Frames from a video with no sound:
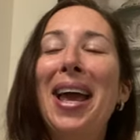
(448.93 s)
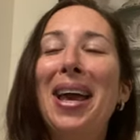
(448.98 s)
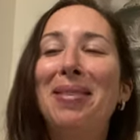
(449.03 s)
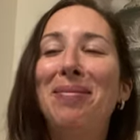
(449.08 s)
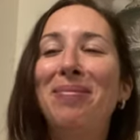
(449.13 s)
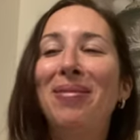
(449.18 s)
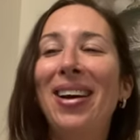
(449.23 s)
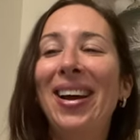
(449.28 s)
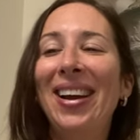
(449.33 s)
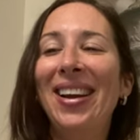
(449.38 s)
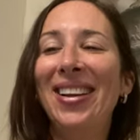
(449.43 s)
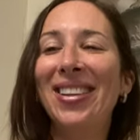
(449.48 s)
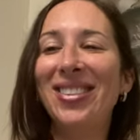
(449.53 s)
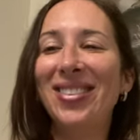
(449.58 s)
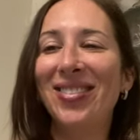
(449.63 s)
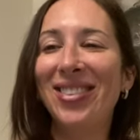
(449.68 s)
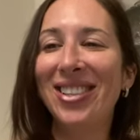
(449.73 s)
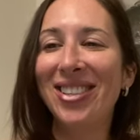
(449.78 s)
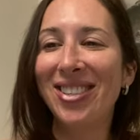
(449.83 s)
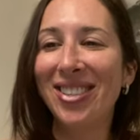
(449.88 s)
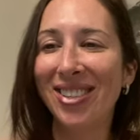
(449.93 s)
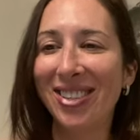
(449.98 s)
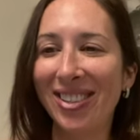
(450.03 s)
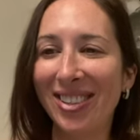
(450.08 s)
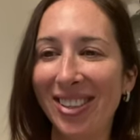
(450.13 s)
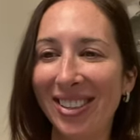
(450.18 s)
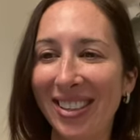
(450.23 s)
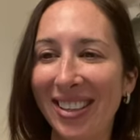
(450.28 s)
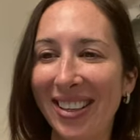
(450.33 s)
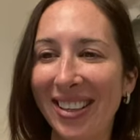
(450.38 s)
And my husband just
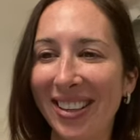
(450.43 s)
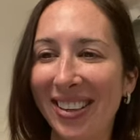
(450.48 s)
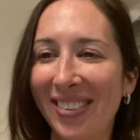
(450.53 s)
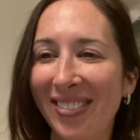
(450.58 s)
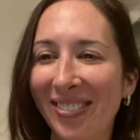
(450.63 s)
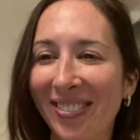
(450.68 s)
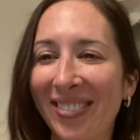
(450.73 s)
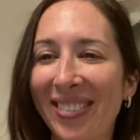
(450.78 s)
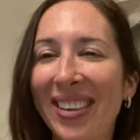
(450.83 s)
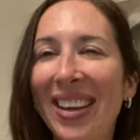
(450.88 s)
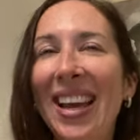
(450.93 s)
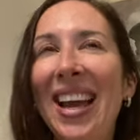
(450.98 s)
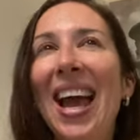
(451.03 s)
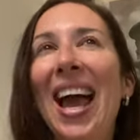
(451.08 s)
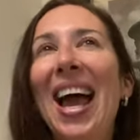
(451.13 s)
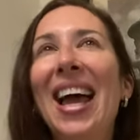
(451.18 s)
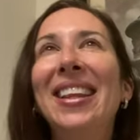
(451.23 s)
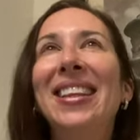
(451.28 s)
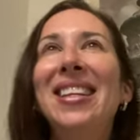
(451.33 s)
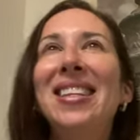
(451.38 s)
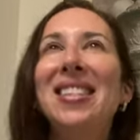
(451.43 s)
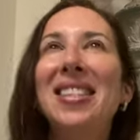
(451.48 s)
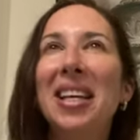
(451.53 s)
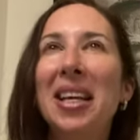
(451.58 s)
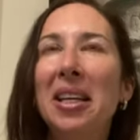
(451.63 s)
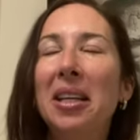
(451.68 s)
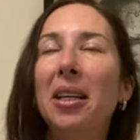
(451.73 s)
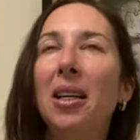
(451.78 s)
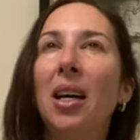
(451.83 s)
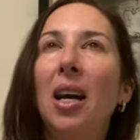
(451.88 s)
looked at him and he
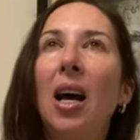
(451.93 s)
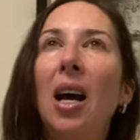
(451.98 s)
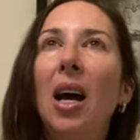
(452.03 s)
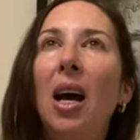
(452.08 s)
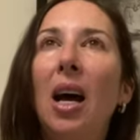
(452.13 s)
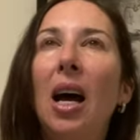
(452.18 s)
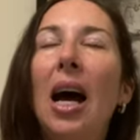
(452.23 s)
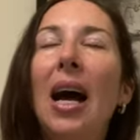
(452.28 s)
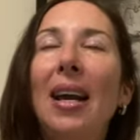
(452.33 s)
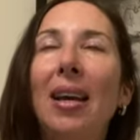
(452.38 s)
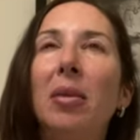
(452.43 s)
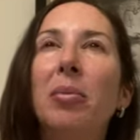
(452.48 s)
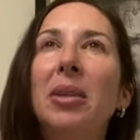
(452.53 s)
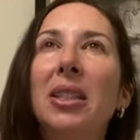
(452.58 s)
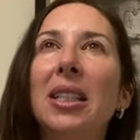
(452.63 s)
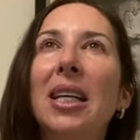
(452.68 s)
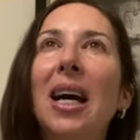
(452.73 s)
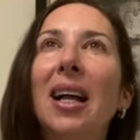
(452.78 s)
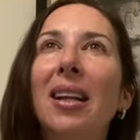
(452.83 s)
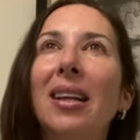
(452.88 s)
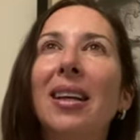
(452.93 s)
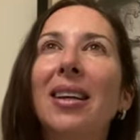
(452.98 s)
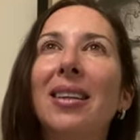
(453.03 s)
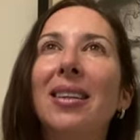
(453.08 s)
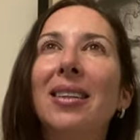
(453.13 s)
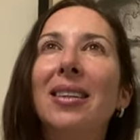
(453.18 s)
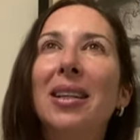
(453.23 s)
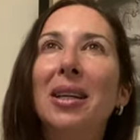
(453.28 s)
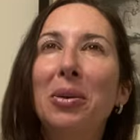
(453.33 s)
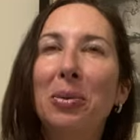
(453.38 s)
said, I am
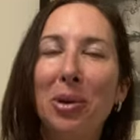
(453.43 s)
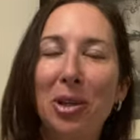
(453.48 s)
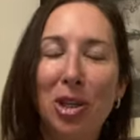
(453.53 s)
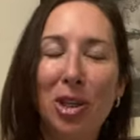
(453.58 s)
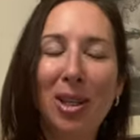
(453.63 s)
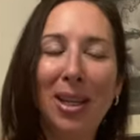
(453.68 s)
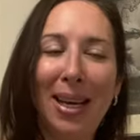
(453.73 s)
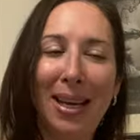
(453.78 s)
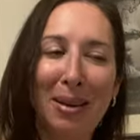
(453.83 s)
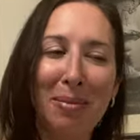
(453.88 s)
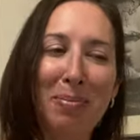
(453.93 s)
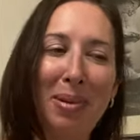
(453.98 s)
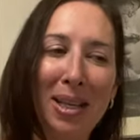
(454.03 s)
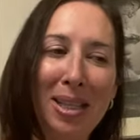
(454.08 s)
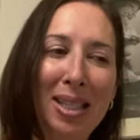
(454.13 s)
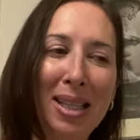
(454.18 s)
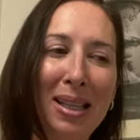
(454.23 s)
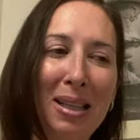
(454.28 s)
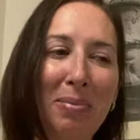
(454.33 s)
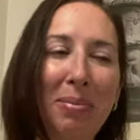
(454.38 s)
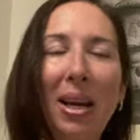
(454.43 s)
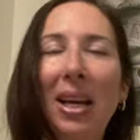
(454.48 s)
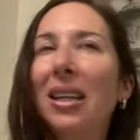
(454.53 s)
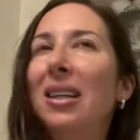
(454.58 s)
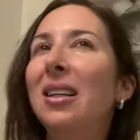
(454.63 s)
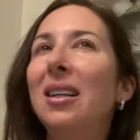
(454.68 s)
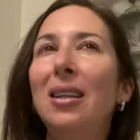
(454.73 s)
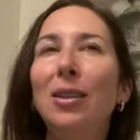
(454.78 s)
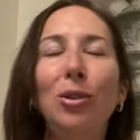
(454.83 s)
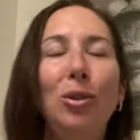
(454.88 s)
Italian, which like basically meant,
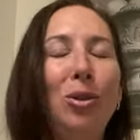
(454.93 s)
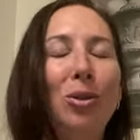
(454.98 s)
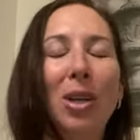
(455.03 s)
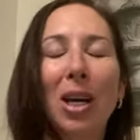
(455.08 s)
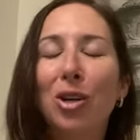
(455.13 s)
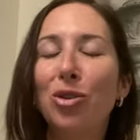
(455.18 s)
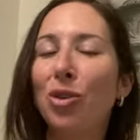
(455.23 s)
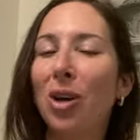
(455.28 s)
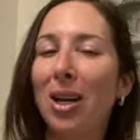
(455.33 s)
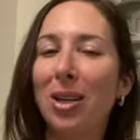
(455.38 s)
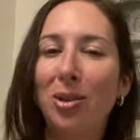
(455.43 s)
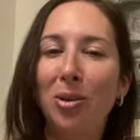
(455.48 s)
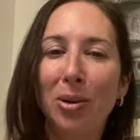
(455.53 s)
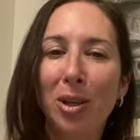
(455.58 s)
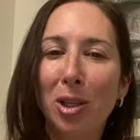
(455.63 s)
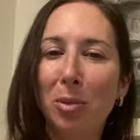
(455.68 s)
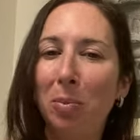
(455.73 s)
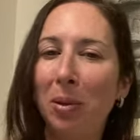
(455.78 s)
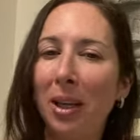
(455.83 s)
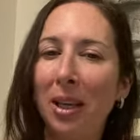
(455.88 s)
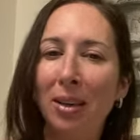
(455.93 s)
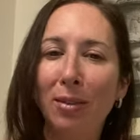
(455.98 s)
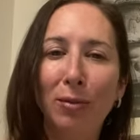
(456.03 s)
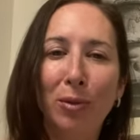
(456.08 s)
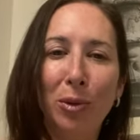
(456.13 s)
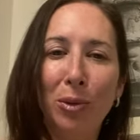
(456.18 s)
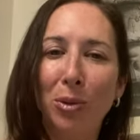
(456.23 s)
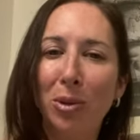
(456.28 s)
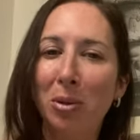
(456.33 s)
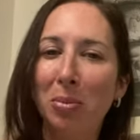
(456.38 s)
do not try to explain
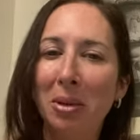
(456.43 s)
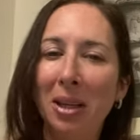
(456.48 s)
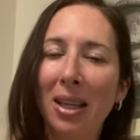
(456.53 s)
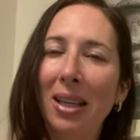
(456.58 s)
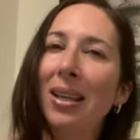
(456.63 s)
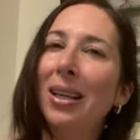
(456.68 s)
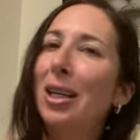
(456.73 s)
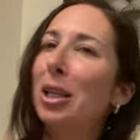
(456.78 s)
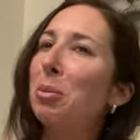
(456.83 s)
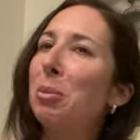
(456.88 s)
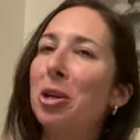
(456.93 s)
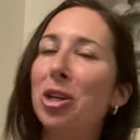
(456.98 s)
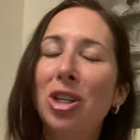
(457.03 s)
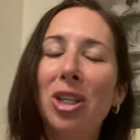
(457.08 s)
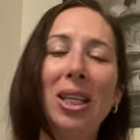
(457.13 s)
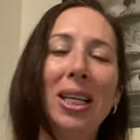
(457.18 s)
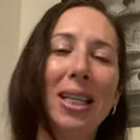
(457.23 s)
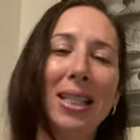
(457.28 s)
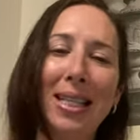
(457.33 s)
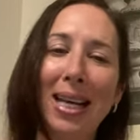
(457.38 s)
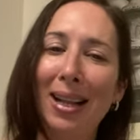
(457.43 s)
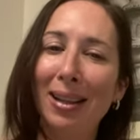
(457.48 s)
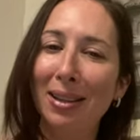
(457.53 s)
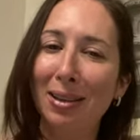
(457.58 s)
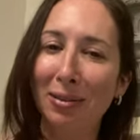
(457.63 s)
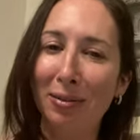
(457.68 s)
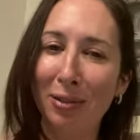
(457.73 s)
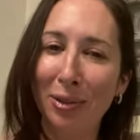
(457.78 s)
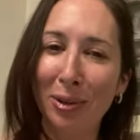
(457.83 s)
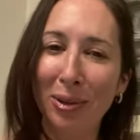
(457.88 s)
food to me, especially Italian
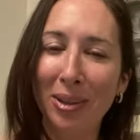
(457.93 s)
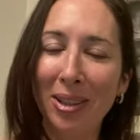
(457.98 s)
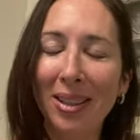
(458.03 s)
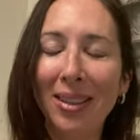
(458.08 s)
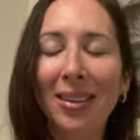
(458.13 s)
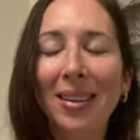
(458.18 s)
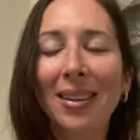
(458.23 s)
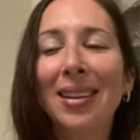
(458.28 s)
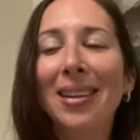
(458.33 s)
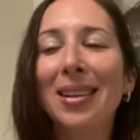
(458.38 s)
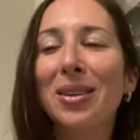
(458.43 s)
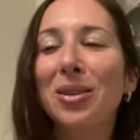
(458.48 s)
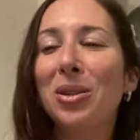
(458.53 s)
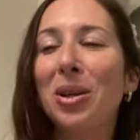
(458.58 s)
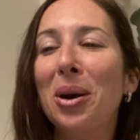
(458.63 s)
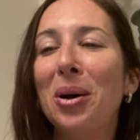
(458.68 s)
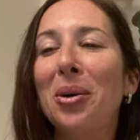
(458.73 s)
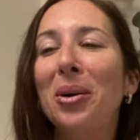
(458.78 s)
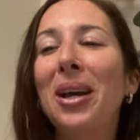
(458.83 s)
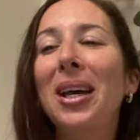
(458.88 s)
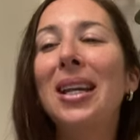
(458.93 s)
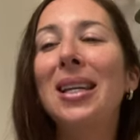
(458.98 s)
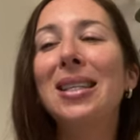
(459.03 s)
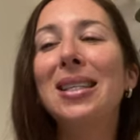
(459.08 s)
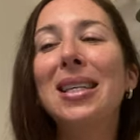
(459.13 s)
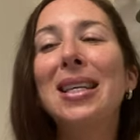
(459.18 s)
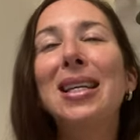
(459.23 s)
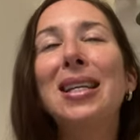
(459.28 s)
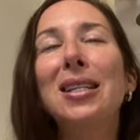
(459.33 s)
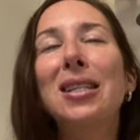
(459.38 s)
food. So it is,
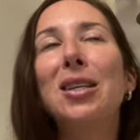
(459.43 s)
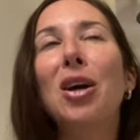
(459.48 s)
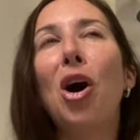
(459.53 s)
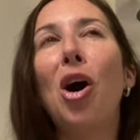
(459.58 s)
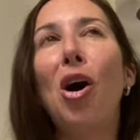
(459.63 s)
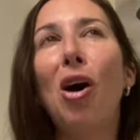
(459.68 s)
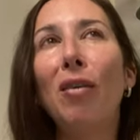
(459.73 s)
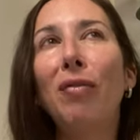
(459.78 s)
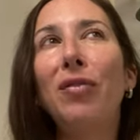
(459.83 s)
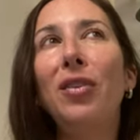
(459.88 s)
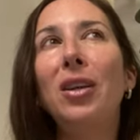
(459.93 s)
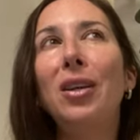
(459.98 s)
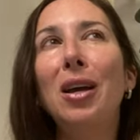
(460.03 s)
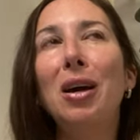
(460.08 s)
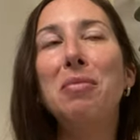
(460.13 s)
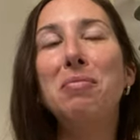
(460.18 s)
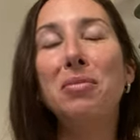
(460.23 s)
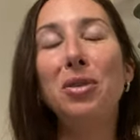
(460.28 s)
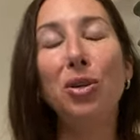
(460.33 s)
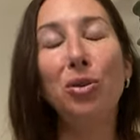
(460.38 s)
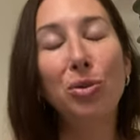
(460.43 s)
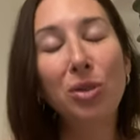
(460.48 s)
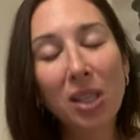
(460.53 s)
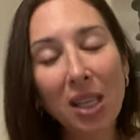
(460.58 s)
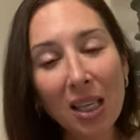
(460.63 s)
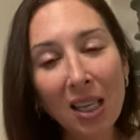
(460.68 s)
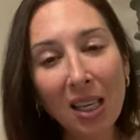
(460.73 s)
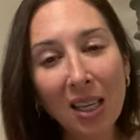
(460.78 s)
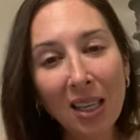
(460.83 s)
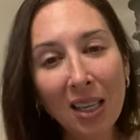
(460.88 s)
it is often
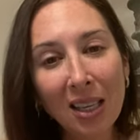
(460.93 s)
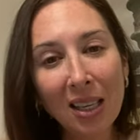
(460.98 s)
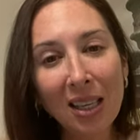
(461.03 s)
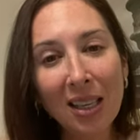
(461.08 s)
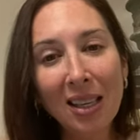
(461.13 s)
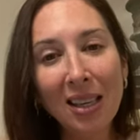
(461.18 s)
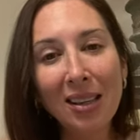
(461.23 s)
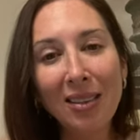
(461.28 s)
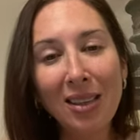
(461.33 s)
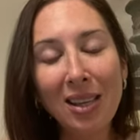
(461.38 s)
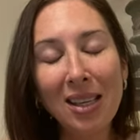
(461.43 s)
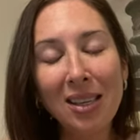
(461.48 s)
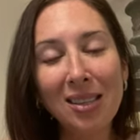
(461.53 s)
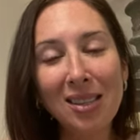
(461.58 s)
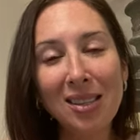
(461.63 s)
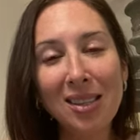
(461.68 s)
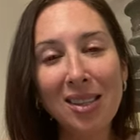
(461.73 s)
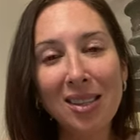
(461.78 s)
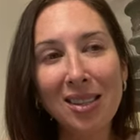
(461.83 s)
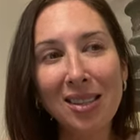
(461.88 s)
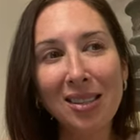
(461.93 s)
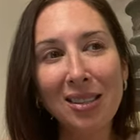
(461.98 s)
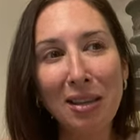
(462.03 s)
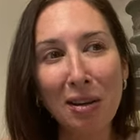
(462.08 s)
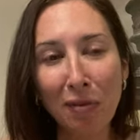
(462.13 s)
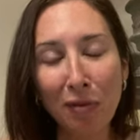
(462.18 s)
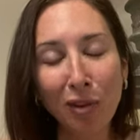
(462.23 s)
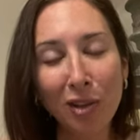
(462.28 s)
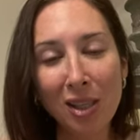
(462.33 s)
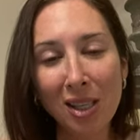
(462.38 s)
amusing, these
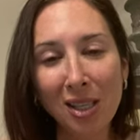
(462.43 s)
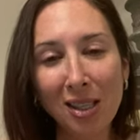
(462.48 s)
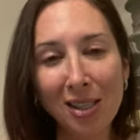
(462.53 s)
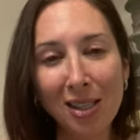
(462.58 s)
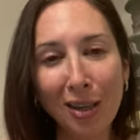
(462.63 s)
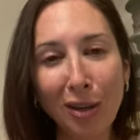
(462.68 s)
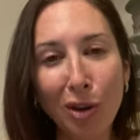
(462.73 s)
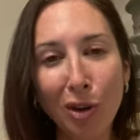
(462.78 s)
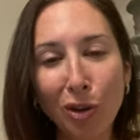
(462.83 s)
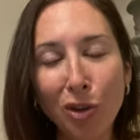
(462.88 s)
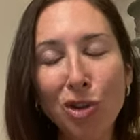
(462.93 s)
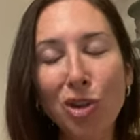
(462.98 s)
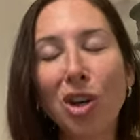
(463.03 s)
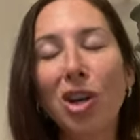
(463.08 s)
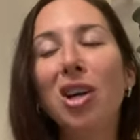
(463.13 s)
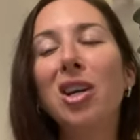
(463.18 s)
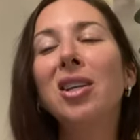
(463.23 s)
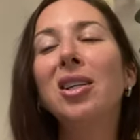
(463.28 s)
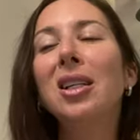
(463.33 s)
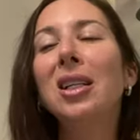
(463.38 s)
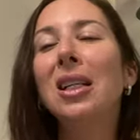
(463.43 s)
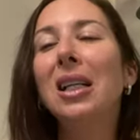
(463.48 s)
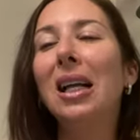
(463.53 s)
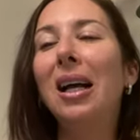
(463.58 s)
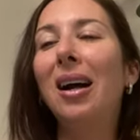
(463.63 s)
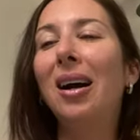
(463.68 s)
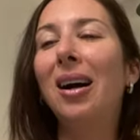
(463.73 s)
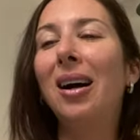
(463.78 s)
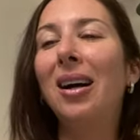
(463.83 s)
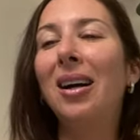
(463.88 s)
differences in culture,
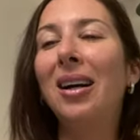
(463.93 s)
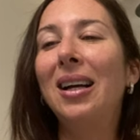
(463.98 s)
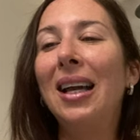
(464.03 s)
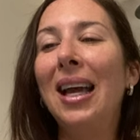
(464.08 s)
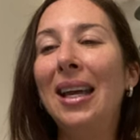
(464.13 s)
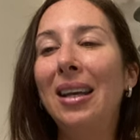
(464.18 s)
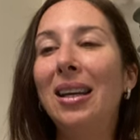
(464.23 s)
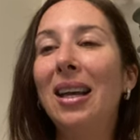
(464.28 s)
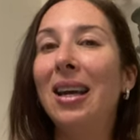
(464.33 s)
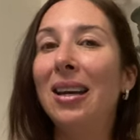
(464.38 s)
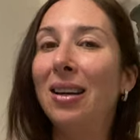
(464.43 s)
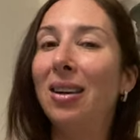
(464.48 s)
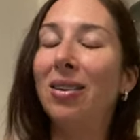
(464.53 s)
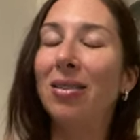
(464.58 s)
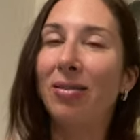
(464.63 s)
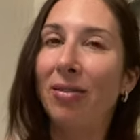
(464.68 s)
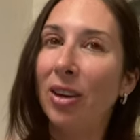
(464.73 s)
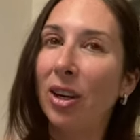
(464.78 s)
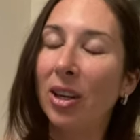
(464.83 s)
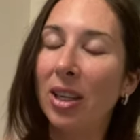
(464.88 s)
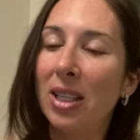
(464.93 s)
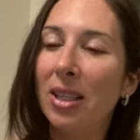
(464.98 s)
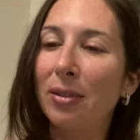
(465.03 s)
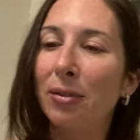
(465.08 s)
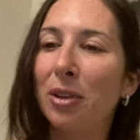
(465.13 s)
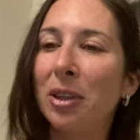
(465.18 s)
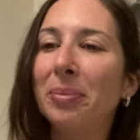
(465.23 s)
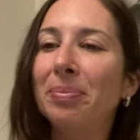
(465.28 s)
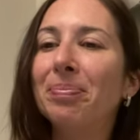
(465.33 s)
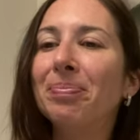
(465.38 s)
uh, and, and very
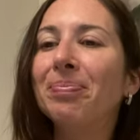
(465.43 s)
different.